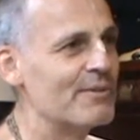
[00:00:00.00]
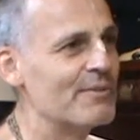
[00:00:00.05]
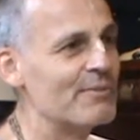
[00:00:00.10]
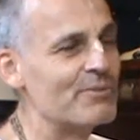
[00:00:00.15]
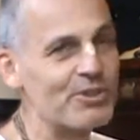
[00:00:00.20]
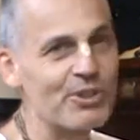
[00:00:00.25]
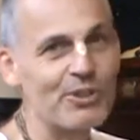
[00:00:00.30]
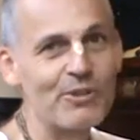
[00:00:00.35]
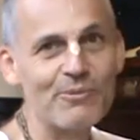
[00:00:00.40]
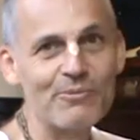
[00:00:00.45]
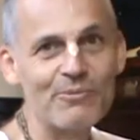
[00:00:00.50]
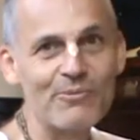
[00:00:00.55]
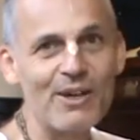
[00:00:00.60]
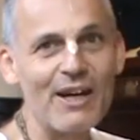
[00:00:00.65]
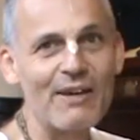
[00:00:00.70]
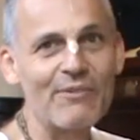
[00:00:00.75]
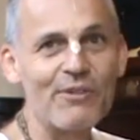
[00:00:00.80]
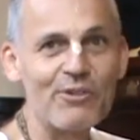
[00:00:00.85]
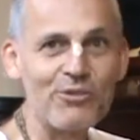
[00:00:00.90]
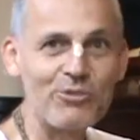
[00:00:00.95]
So
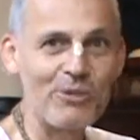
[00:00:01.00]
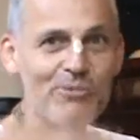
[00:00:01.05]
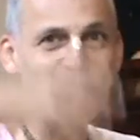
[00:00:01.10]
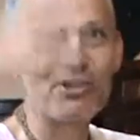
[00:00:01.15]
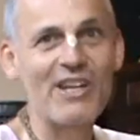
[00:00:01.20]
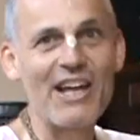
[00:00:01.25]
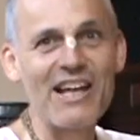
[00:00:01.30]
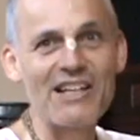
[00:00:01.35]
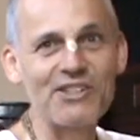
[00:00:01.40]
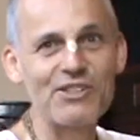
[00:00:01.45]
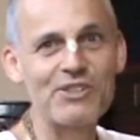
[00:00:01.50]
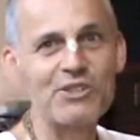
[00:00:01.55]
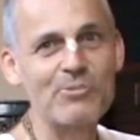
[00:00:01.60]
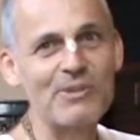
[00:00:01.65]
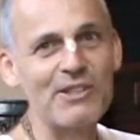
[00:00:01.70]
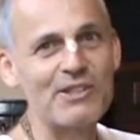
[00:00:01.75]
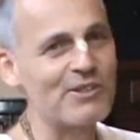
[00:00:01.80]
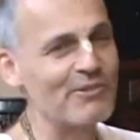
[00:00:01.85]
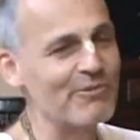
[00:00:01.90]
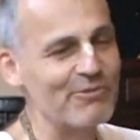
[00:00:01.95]
rather than throw his hands in his
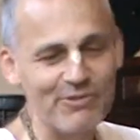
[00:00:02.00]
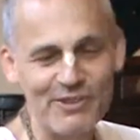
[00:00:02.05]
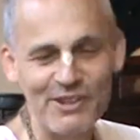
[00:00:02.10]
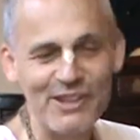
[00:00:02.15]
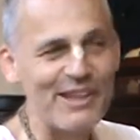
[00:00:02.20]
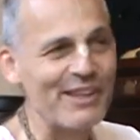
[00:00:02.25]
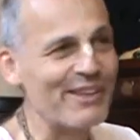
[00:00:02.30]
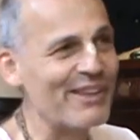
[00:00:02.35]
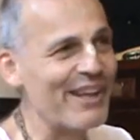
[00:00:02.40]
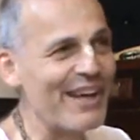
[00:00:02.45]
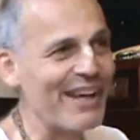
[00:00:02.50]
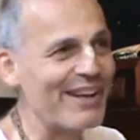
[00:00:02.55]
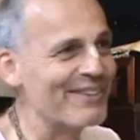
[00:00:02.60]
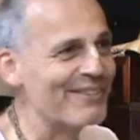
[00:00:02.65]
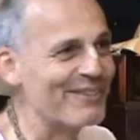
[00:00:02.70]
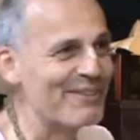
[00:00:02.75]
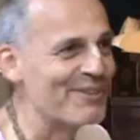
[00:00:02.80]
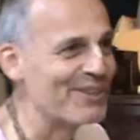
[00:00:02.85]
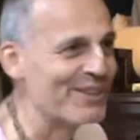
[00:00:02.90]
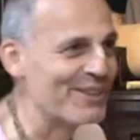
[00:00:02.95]
face and said, forget that.
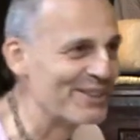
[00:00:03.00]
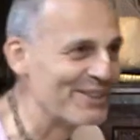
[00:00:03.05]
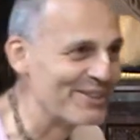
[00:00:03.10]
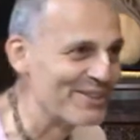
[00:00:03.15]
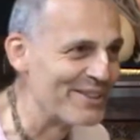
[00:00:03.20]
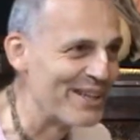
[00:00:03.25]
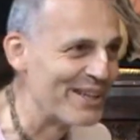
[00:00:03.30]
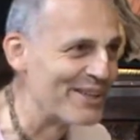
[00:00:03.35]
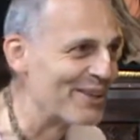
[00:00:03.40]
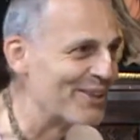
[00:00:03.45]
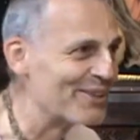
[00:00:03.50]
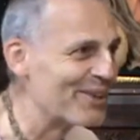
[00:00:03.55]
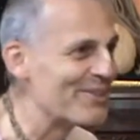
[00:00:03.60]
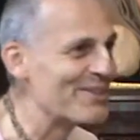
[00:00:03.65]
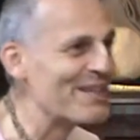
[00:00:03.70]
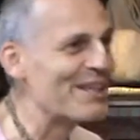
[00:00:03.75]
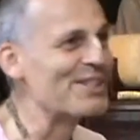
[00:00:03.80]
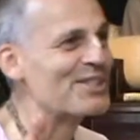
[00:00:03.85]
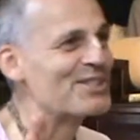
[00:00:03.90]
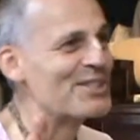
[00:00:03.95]
I'm not going to do that. I'll
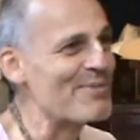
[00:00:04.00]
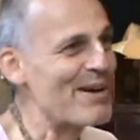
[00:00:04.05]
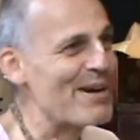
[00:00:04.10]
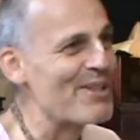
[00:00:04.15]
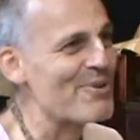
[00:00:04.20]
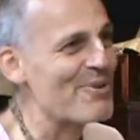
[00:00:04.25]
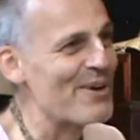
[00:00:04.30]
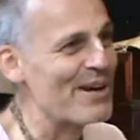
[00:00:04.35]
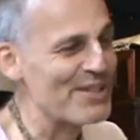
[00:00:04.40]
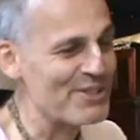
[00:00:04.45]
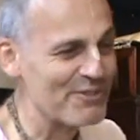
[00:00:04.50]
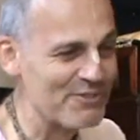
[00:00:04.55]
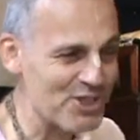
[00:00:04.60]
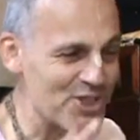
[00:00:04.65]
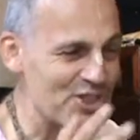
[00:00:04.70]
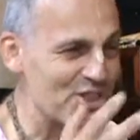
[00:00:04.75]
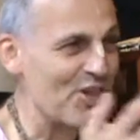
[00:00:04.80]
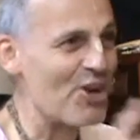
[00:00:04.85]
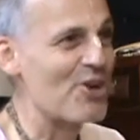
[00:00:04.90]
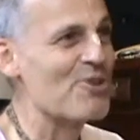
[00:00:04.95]
get it some other way. You
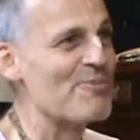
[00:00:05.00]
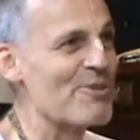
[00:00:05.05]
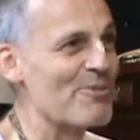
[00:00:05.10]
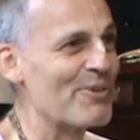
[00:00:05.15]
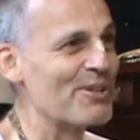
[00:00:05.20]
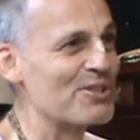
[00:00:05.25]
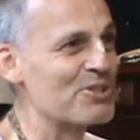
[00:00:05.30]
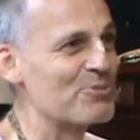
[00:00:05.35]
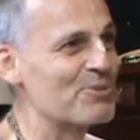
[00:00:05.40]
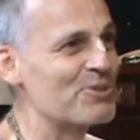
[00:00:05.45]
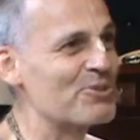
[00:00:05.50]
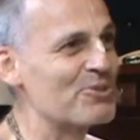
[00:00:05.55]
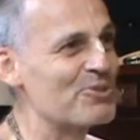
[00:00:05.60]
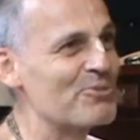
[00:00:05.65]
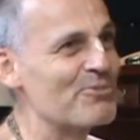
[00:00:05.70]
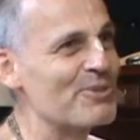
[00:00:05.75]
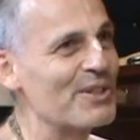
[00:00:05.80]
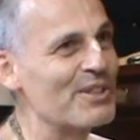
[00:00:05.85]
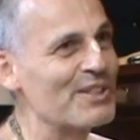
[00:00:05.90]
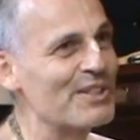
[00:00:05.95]
just showed me what a spiritual
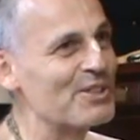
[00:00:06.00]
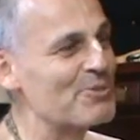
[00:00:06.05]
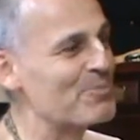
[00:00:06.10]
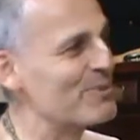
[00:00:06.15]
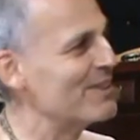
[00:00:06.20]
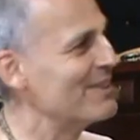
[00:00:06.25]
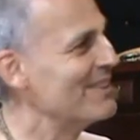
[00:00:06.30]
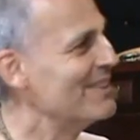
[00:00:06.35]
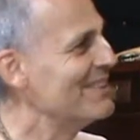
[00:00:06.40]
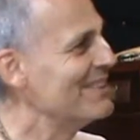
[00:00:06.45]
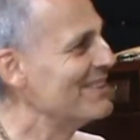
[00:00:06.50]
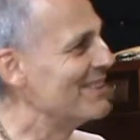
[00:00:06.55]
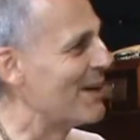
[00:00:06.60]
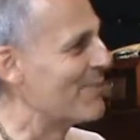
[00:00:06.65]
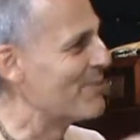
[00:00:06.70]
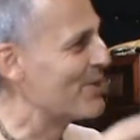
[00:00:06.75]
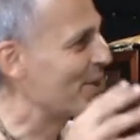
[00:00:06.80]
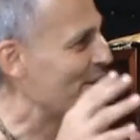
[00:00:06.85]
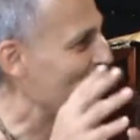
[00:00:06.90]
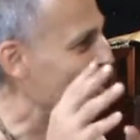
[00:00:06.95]
body is, but I'm
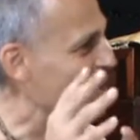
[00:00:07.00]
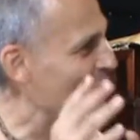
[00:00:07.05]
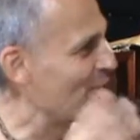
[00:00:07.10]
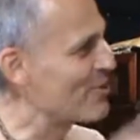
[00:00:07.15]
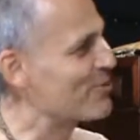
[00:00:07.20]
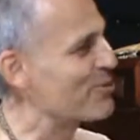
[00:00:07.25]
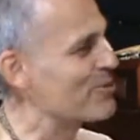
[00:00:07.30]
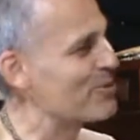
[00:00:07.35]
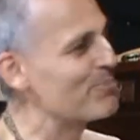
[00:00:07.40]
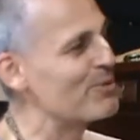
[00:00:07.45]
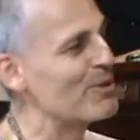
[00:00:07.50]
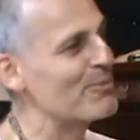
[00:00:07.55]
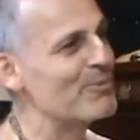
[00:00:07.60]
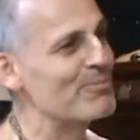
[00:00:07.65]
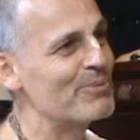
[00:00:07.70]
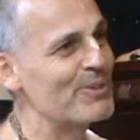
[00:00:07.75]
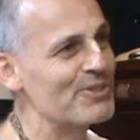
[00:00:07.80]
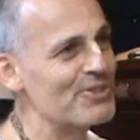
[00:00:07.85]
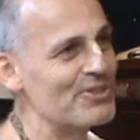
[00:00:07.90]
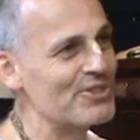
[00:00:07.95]
not going to go through the proper
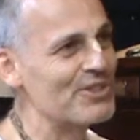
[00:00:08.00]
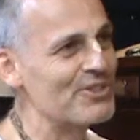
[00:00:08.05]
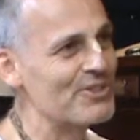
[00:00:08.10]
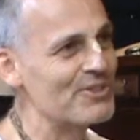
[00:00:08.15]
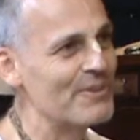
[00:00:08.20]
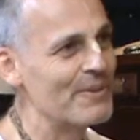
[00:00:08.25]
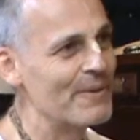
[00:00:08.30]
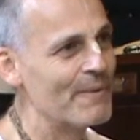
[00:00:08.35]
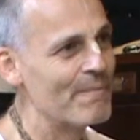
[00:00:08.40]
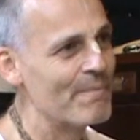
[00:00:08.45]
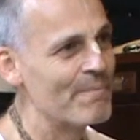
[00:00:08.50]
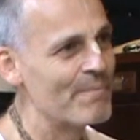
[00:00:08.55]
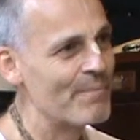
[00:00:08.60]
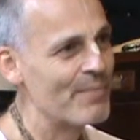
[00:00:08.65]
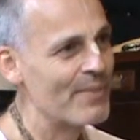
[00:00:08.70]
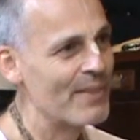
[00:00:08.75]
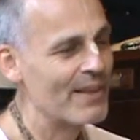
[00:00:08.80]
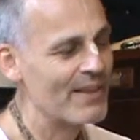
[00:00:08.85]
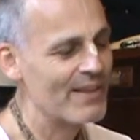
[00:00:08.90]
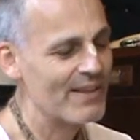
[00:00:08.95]
process.
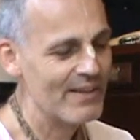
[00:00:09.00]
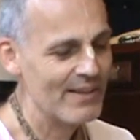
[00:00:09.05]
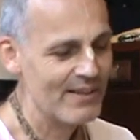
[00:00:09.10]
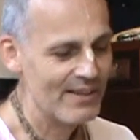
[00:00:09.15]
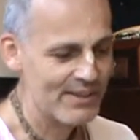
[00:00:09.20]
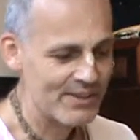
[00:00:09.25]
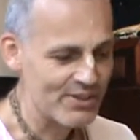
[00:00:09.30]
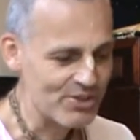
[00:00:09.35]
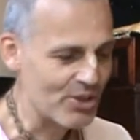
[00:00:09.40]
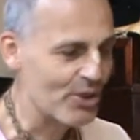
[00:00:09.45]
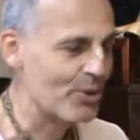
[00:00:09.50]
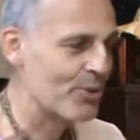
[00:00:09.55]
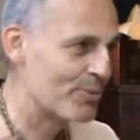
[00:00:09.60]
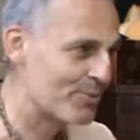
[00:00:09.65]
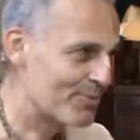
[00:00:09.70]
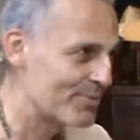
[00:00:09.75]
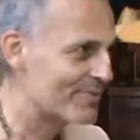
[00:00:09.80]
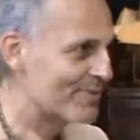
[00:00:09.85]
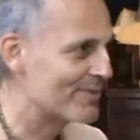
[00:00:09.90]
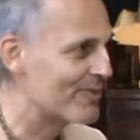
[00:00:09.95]
So
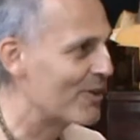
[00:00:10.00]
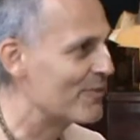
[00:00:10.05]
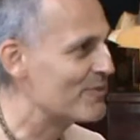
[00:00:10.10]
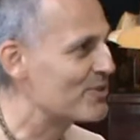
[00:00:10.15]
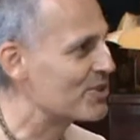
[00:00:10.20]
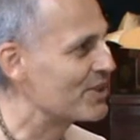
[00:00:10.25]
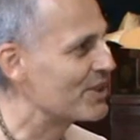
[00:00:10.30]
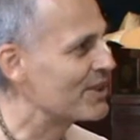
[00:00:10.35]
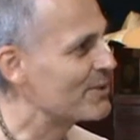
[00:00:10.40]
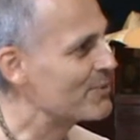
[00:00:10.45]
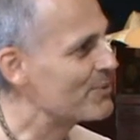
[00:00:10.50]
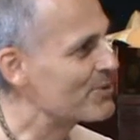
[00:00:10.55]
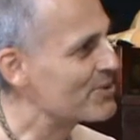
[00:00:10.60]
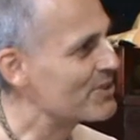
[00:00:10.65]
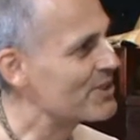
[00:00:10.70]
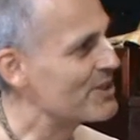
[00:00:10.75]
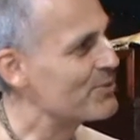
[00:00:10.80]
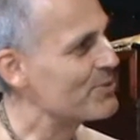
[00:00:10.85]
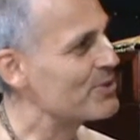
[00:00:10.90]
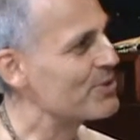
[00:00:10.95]
obviously he
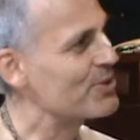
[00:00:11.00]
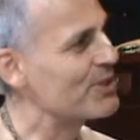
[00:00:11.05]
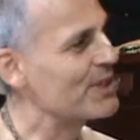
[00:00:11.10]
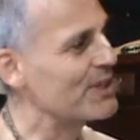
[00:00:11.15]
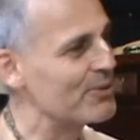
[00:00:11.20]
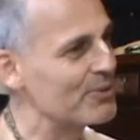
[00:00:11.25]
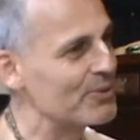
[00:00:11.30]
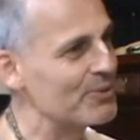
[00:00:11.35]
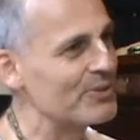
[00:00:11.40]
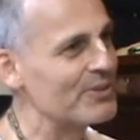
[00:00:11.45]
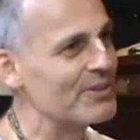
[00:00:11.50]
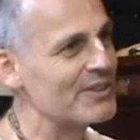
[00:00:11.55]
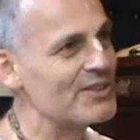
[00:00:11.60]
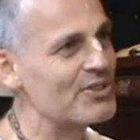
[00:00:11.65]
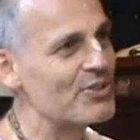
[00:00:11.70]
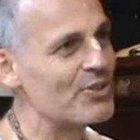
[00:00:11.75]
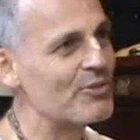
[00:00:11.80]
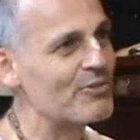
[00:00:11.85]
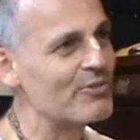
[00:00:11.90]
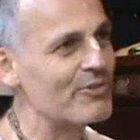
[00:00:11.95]
was killed, and his
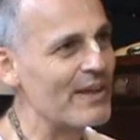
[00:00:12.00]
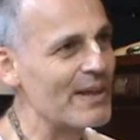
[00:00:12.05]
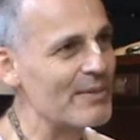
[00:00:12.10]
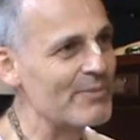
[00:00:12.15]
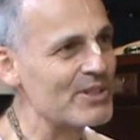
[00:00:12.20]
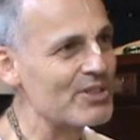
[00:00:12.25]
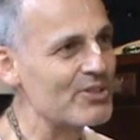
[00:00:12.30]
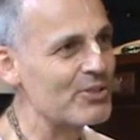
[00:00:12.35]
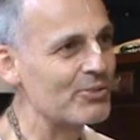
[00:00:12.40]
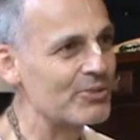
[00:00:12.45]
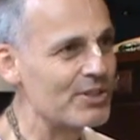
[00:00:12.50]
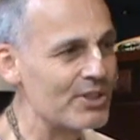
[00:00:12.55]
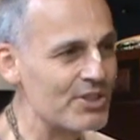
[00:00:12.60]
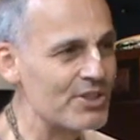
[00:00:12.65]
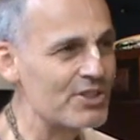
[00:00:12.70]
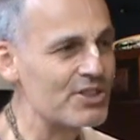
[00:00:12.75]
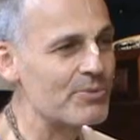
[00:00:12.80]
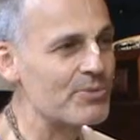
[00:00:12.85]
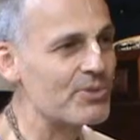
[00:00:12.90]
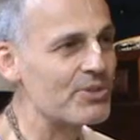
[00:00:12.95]
whole family, his whole
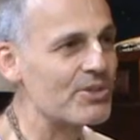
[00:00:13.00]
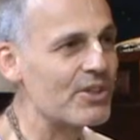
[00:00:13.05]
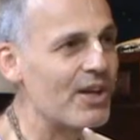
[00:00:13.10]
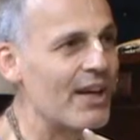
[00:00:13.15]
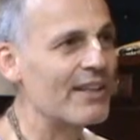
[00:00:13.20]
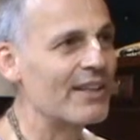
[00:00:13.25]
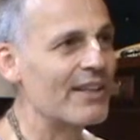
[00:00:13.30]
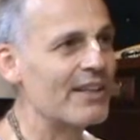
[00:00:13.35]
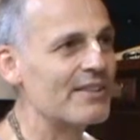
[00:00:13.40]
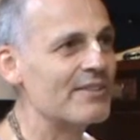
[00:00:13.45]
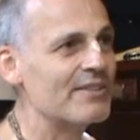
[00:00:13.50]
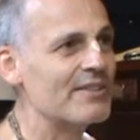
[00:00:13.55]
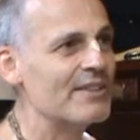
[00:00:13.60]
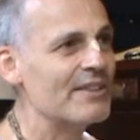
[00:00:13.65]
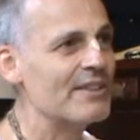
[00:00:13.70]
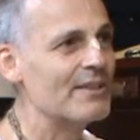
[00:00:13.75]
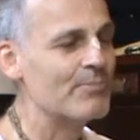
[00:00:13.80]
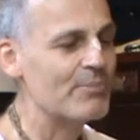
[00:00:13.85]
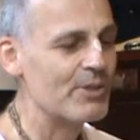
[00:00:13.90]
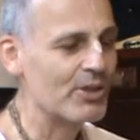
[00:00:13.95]
dynasty was annihilated
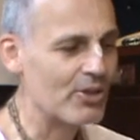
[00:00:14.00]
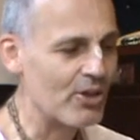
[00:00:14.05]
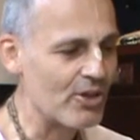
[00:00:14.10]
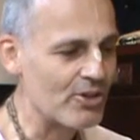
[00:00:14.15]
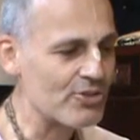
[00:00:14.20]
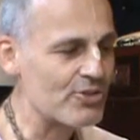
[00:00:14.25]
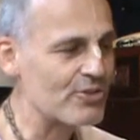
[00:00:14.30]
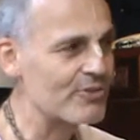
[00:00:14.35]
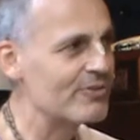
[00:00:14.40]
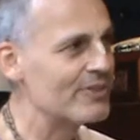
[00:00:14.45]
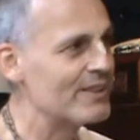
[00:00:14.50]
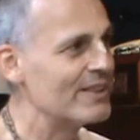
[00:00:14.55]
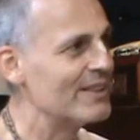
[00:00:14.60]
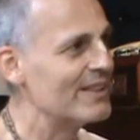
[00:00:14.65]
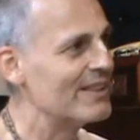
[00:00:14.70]
because of